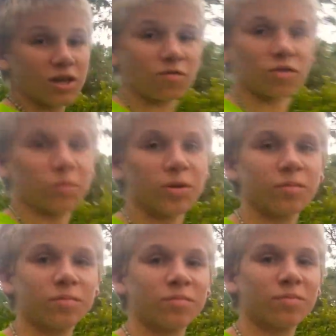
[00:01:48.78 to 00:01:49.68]
get in front of me.
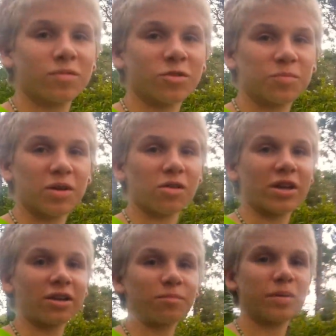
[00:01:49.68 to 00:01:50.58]
There's better,
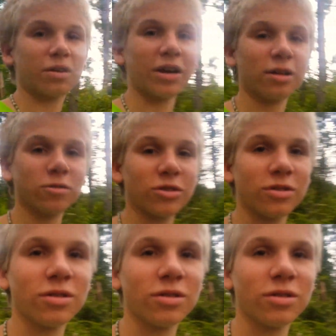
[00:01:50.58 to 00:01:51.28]
ang better angles.